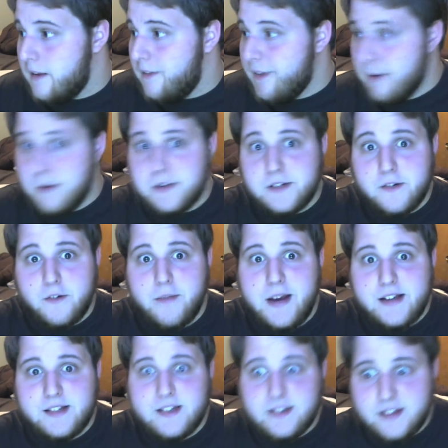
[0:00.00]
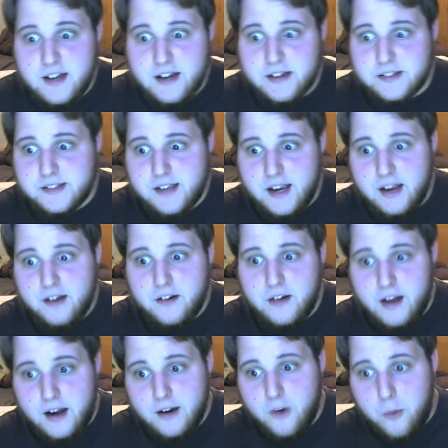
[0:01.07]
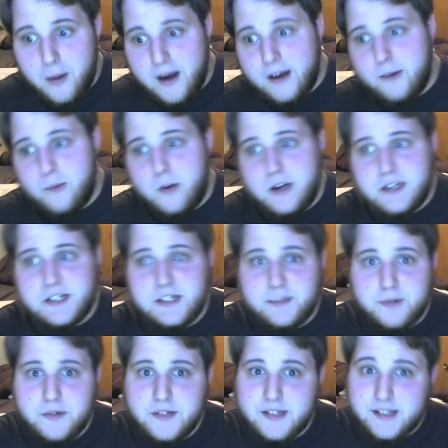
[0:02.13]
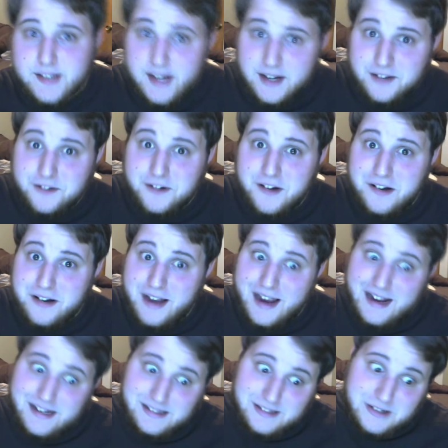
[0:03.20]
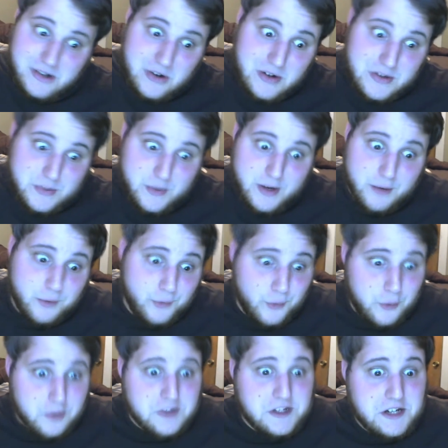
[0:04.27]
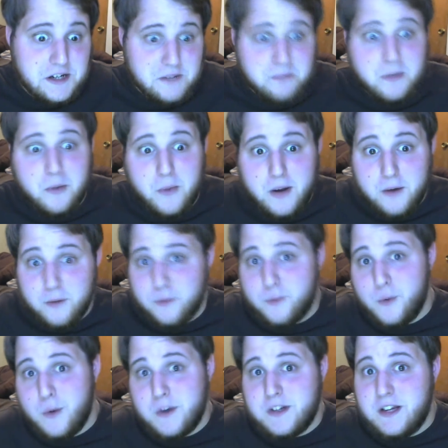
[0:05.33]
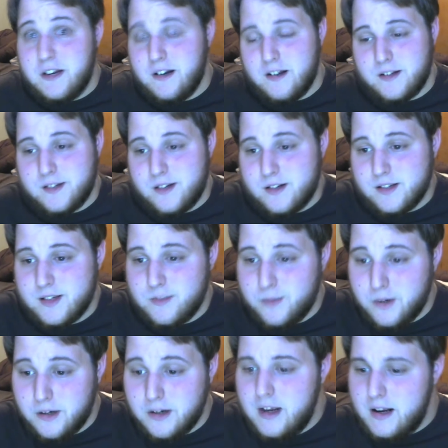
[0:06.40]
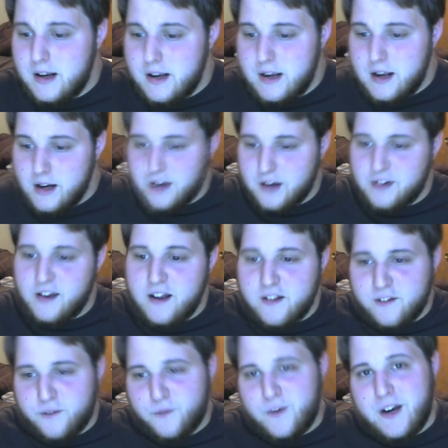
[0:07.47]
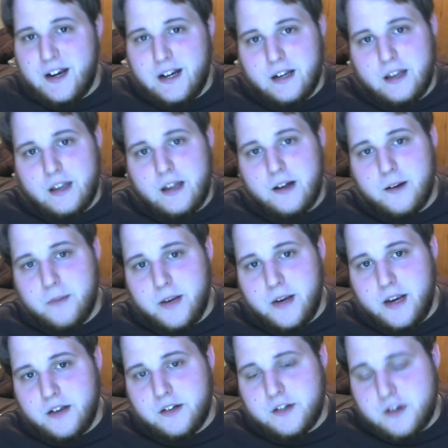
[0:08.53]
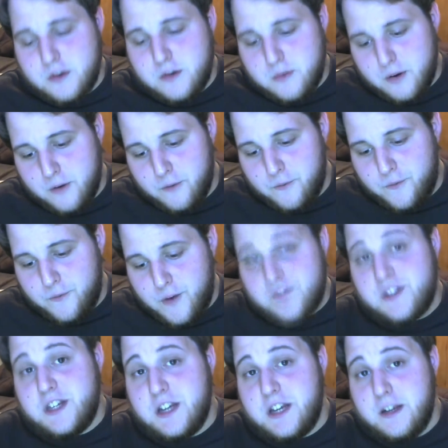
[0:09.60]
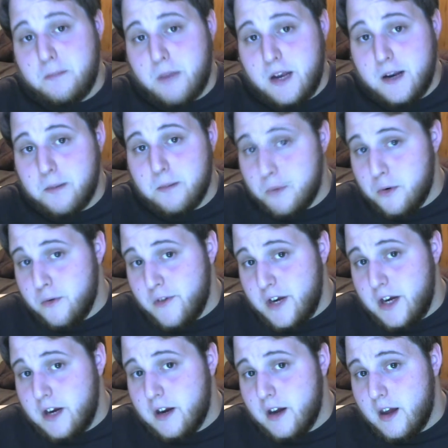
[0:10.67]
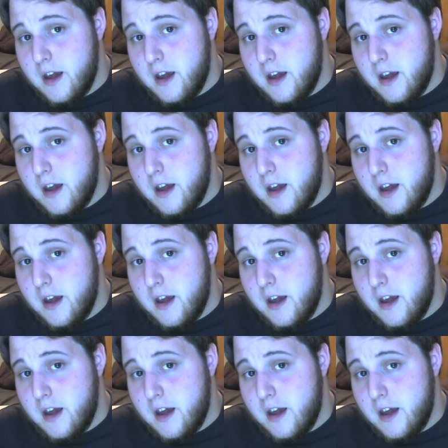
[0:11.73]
there were some amazing things, and I go back and watch these movies today, and they're not as good as when I was 14, but when I was 14 and I saw someone condense Fight Club into a 15-minute movie,